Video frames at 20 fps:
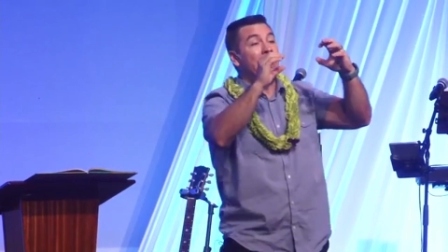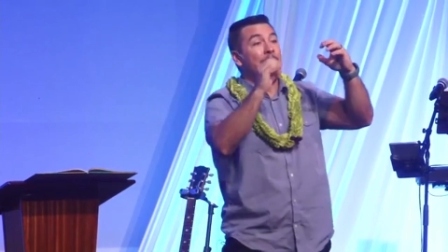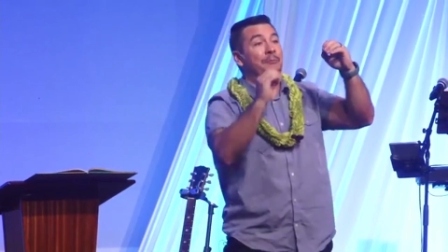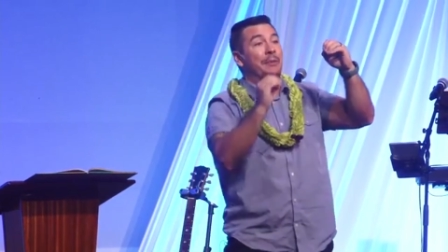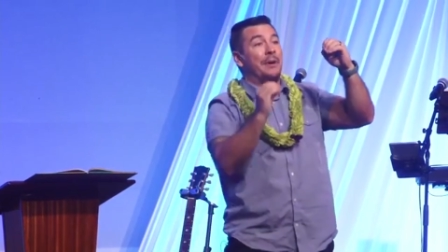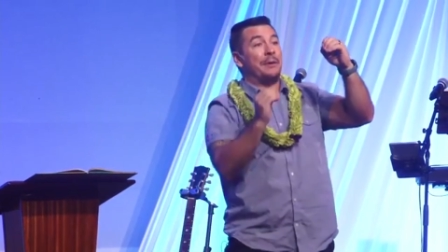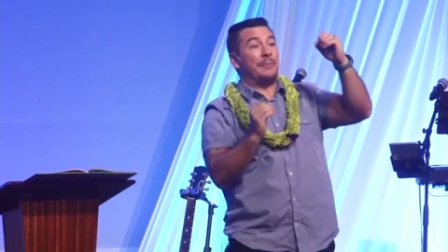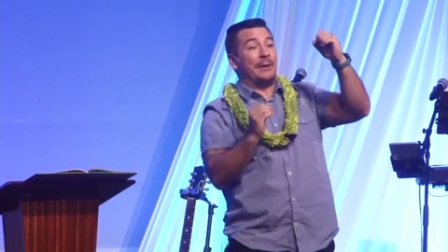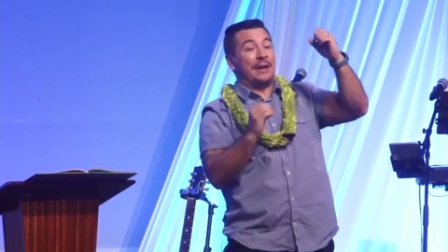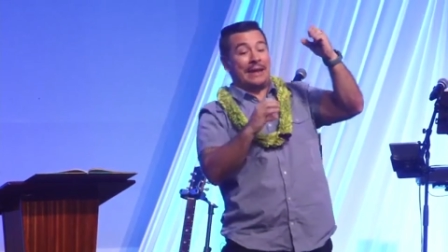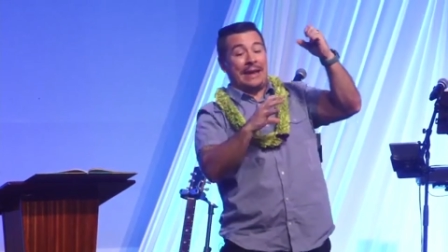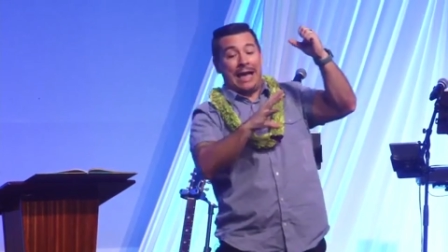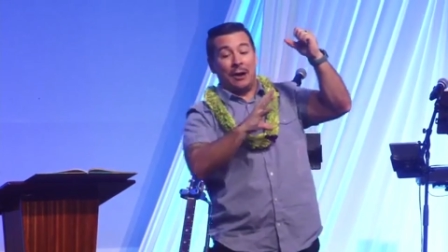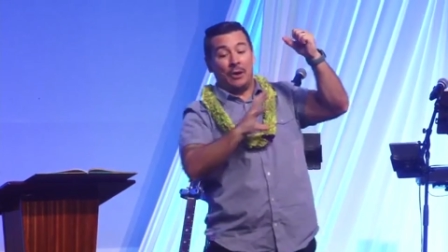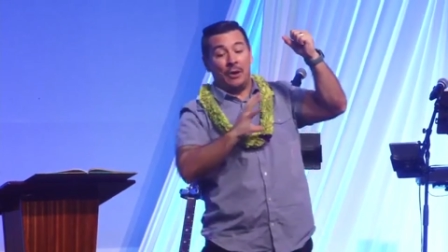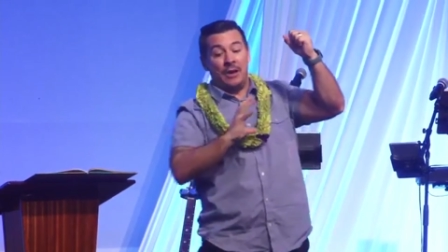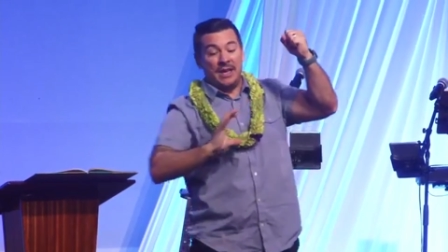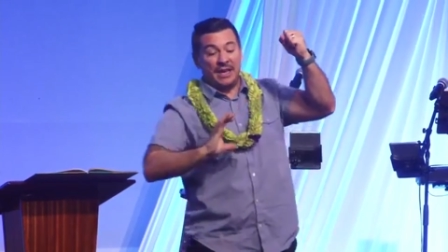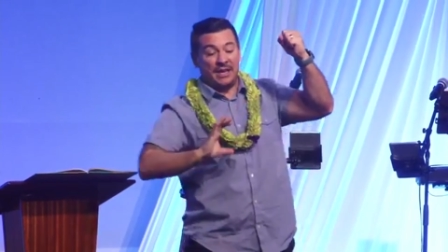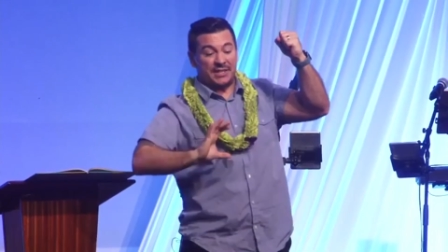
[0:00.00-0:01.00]
but now
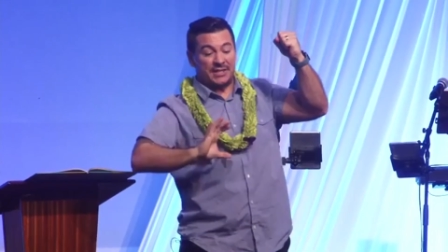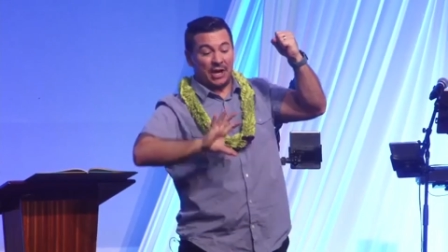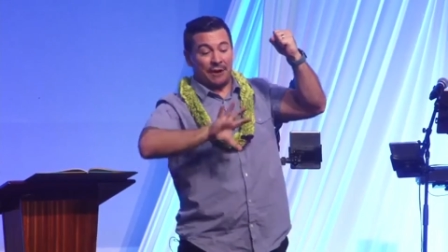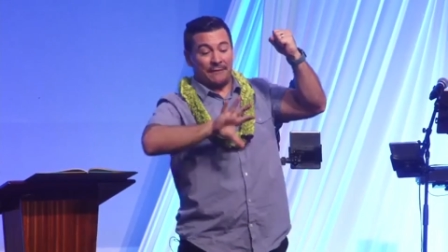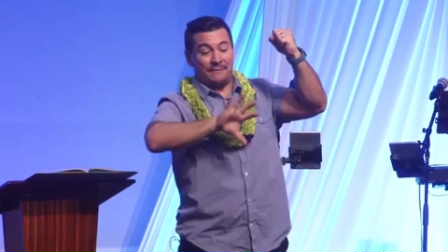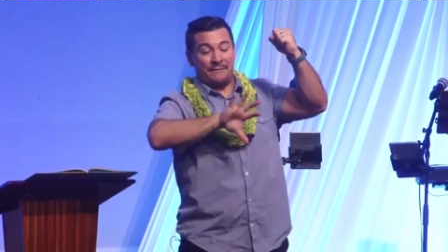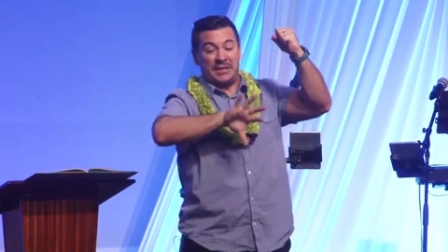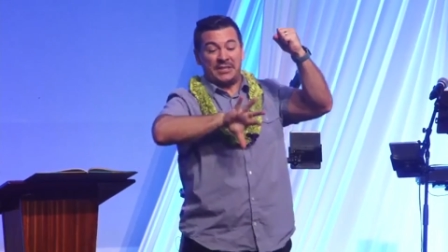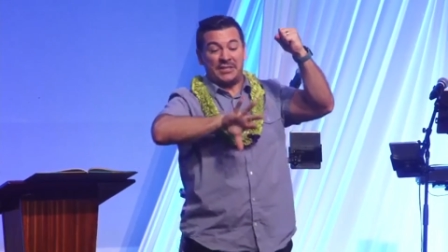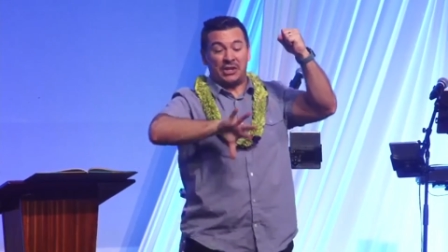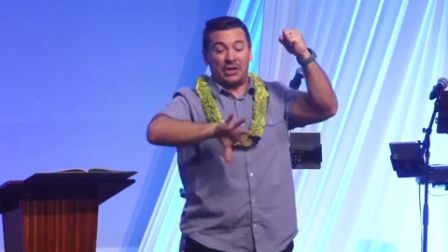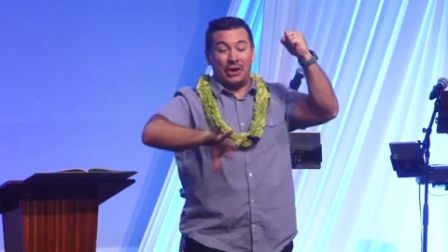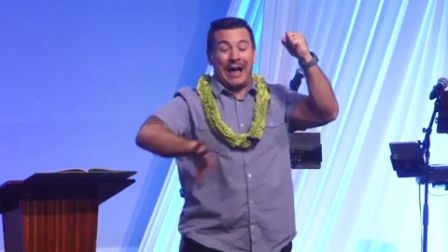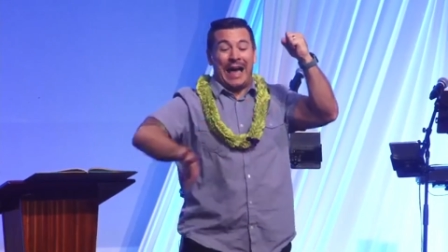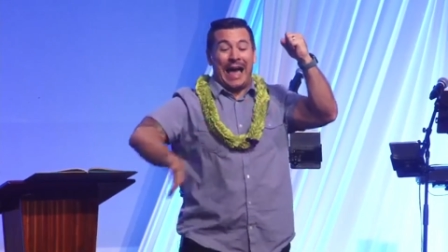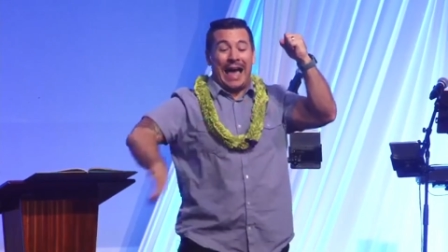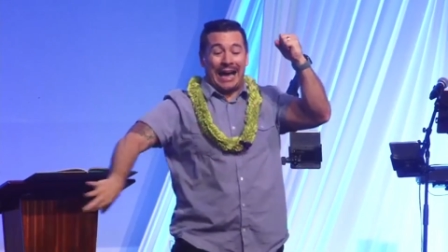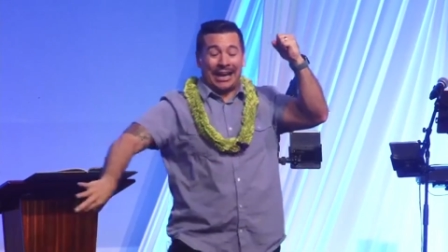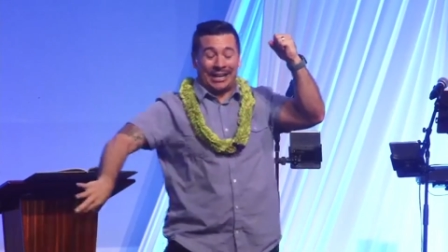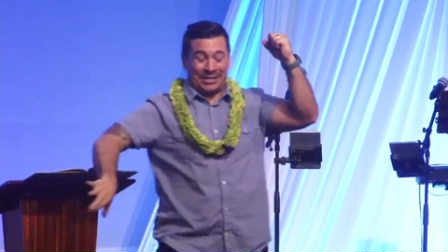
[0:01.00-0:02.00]
it's our physical
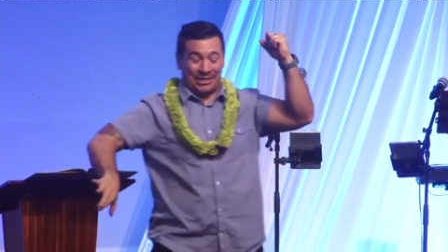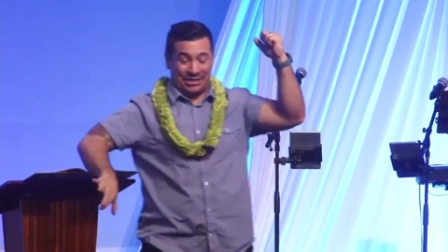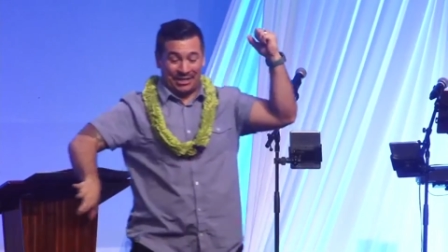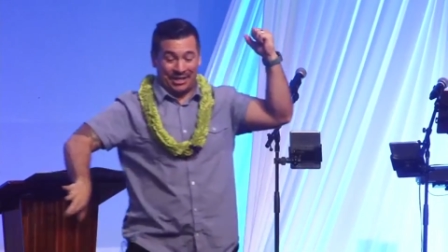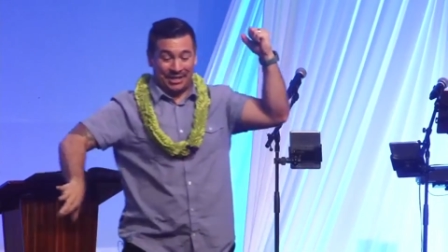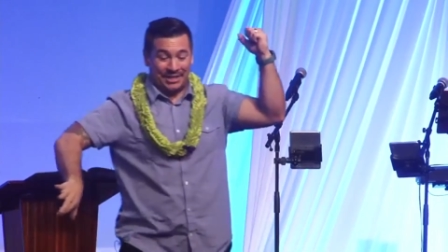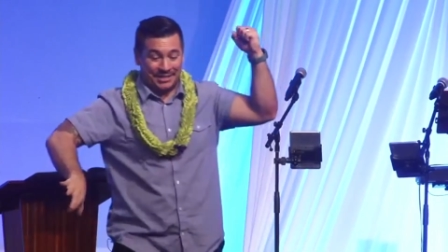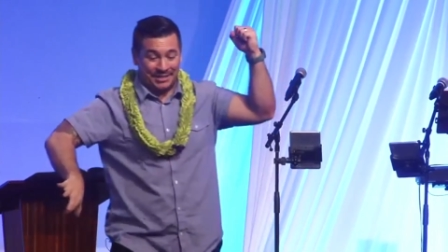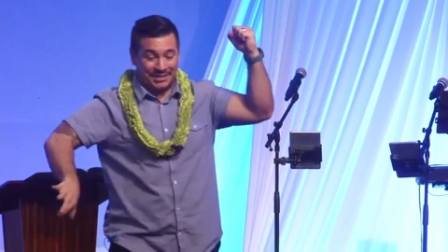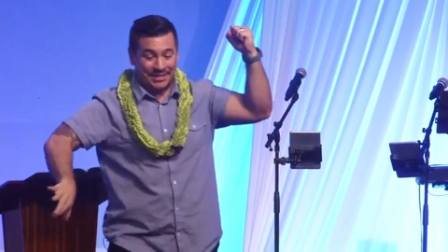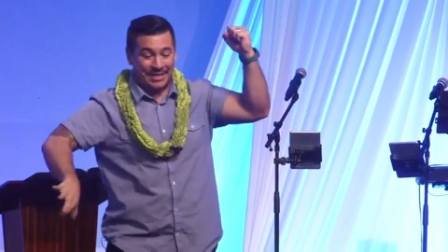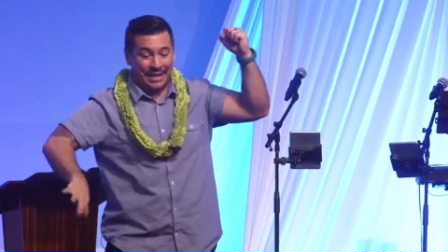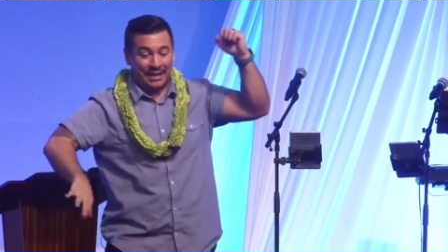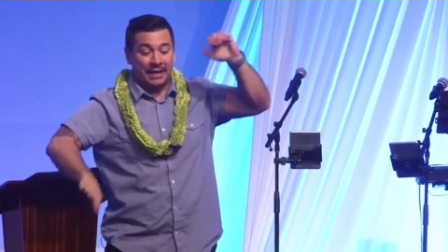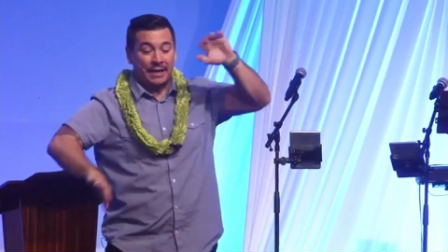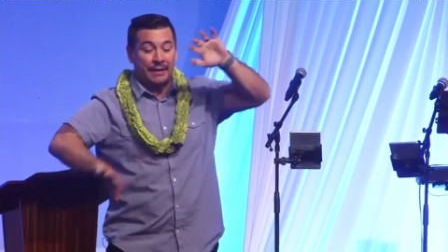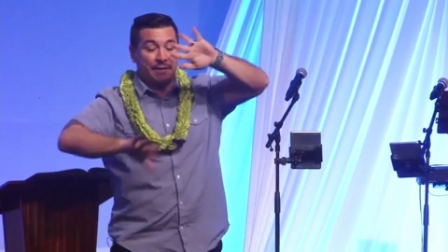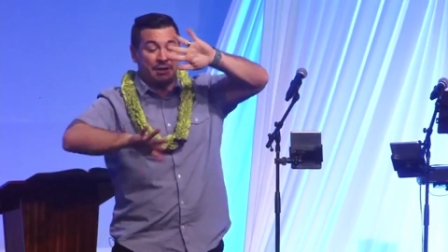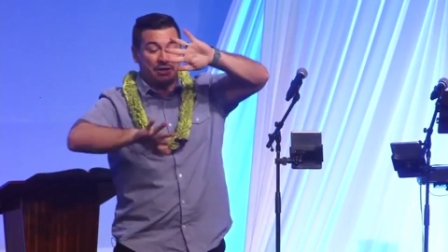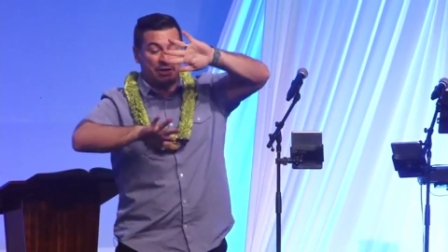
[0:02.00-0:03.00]
actions
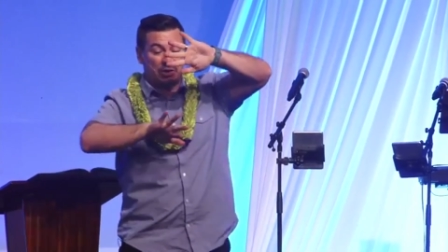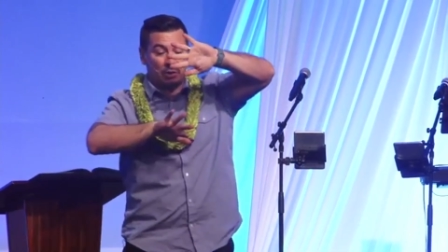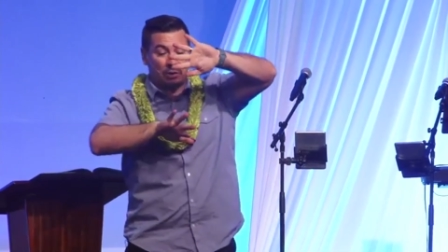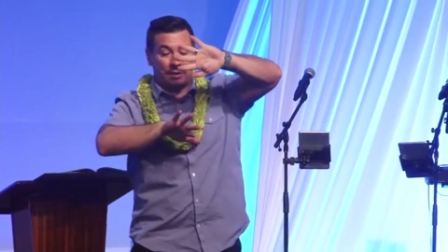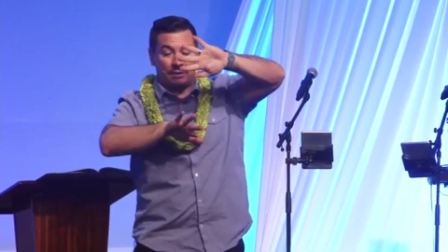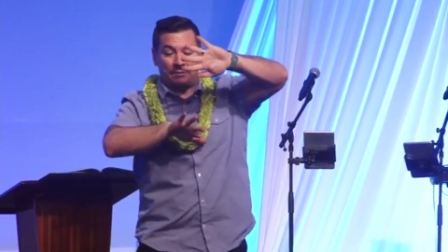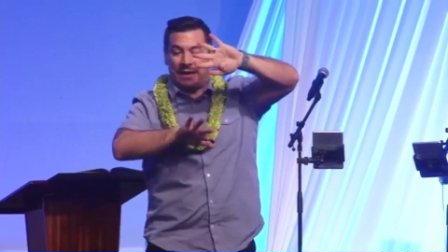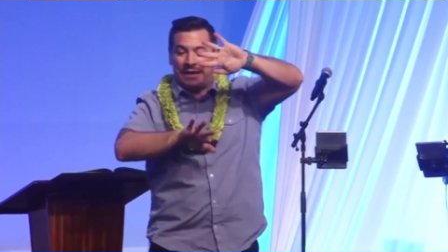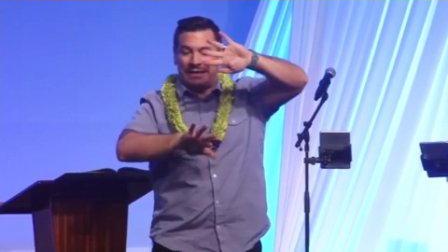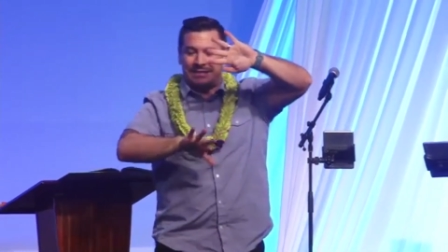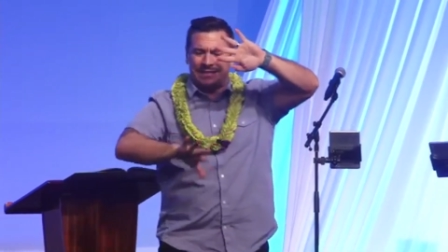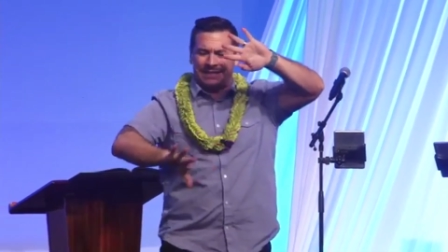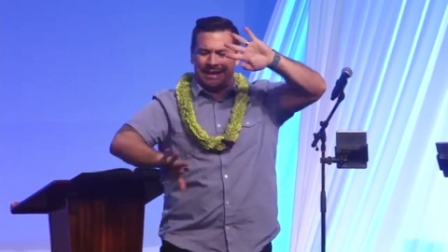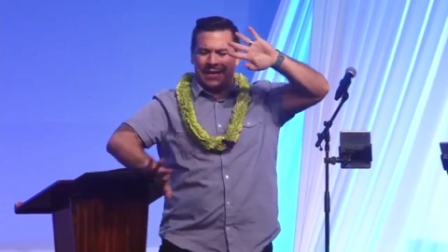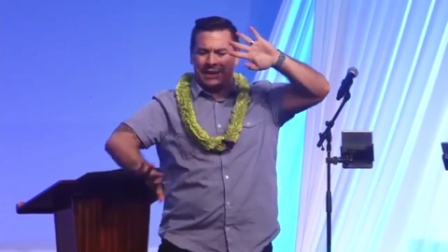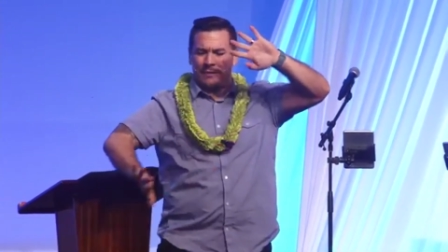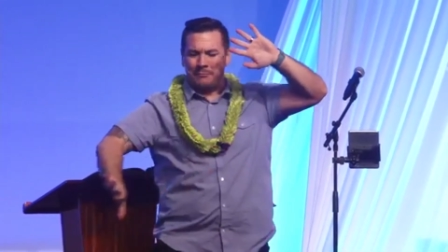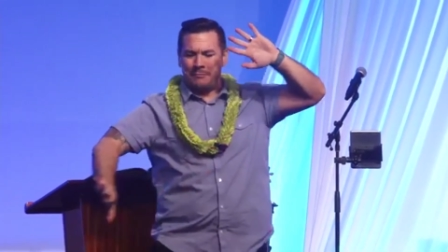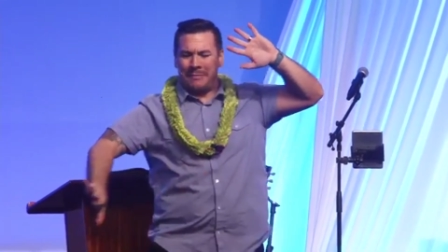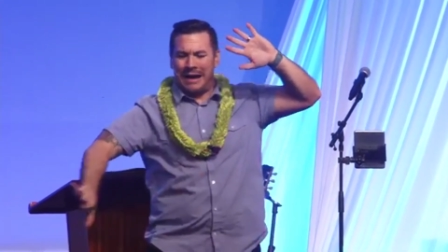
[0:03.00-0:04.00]
that's kind
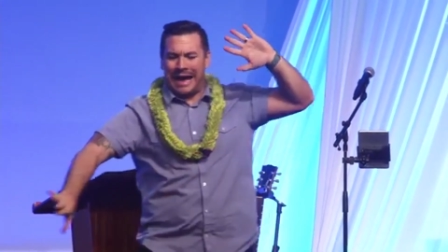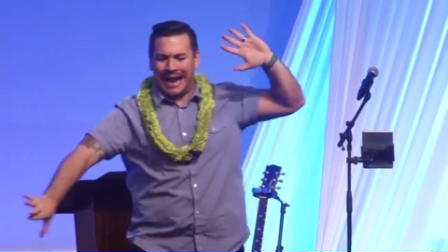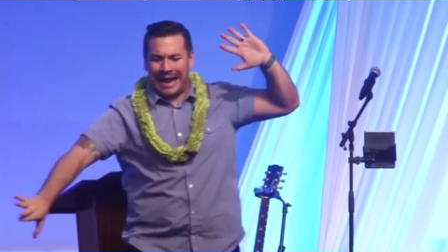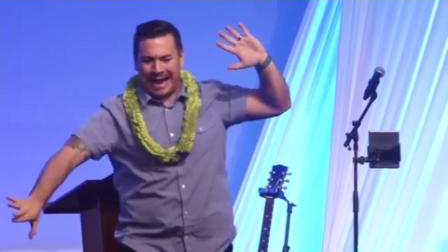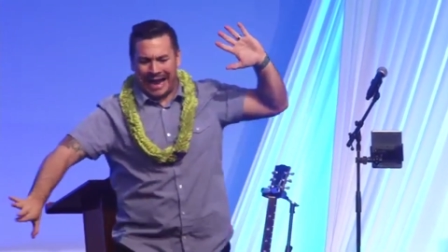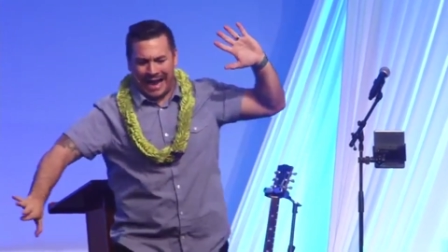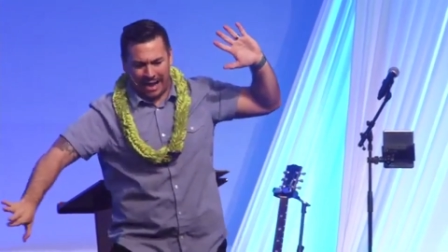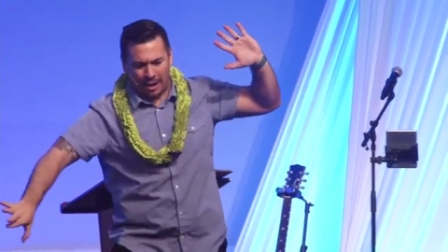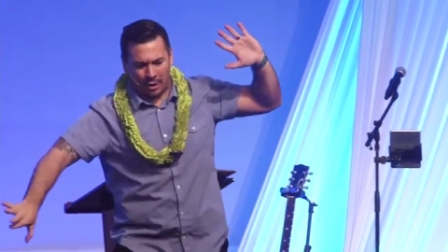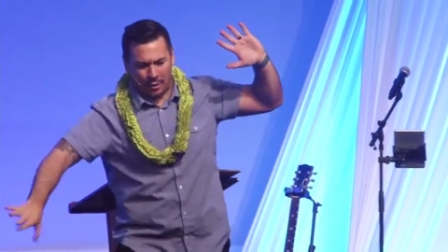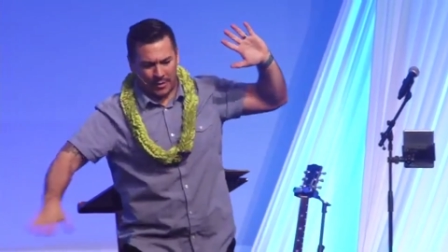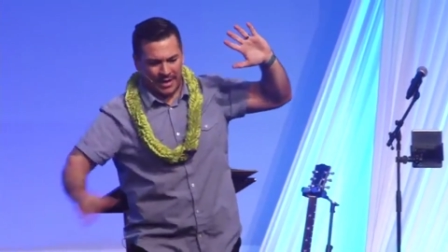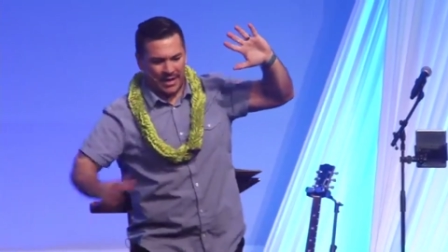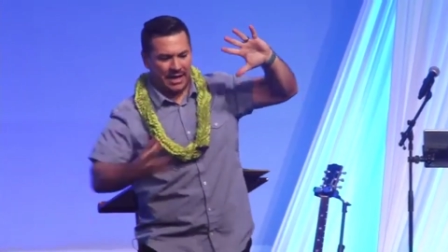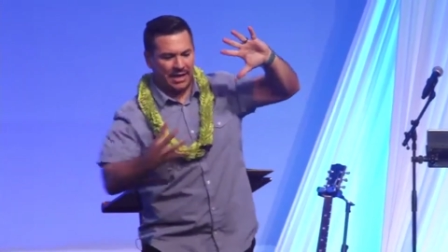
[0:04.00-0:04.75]
of my area.